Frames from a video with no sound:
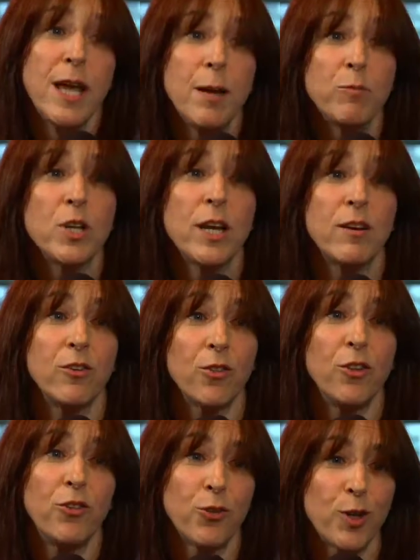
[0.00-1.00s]
tempting under
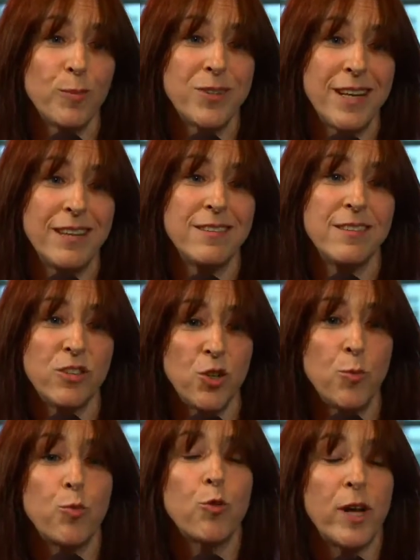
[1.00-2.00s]
these circumstances
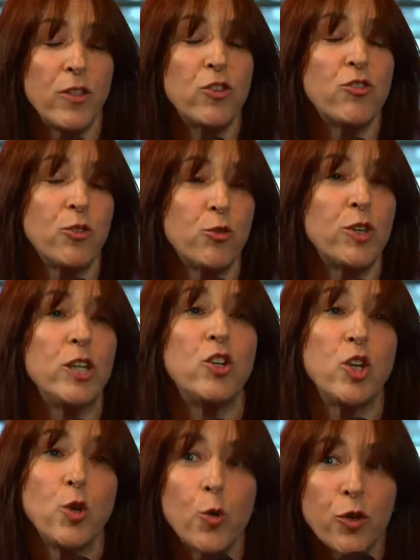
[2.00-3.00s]
to bring the children
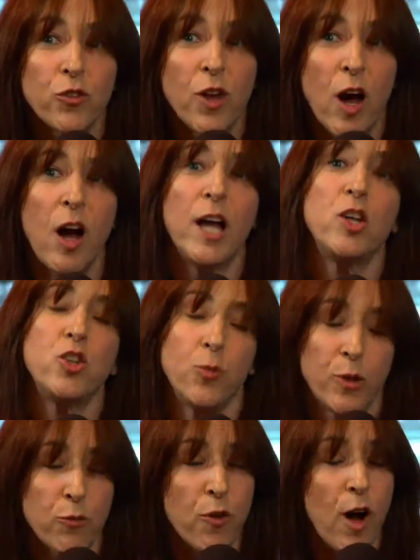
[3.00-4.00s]
into your side,
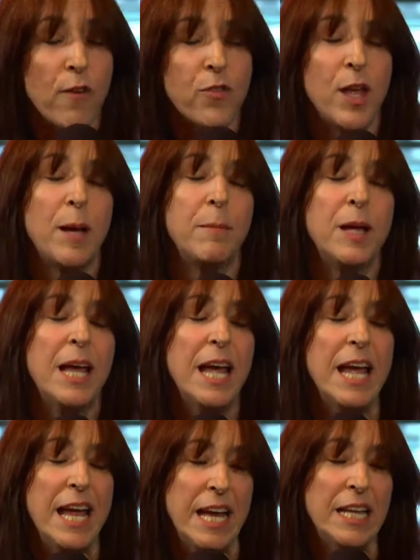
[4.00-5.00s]
to involve them
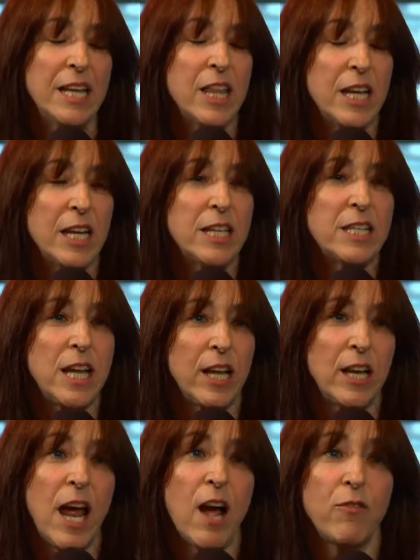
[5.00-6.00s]
in this
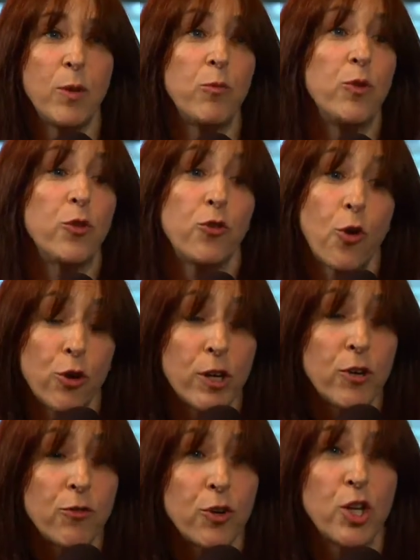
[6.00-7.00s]
and have them feel
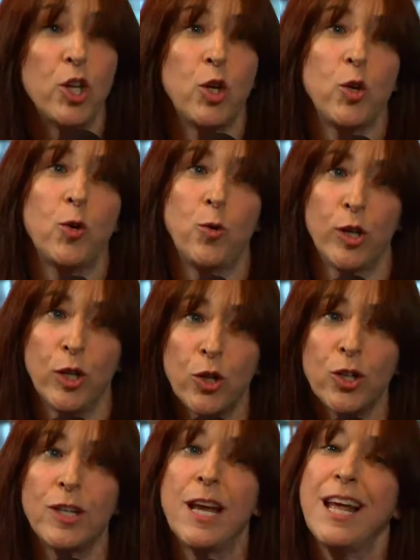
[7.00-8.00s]
sorry for you, or
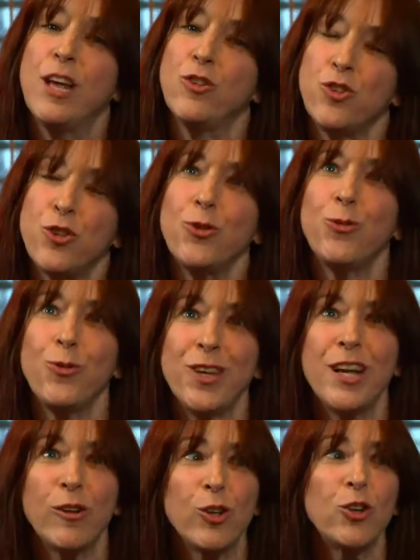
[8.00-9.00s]
look to
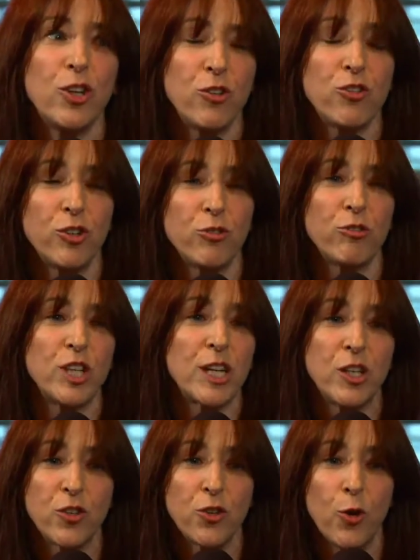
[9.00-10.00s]
your children to
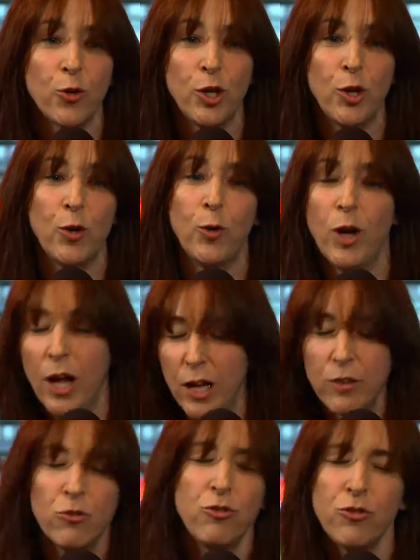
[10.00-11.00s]
console you.
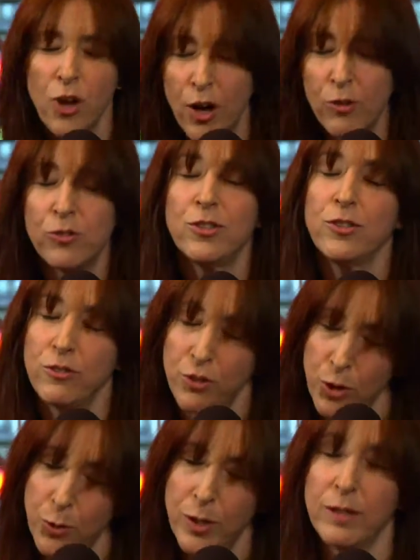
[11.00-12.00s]
don't do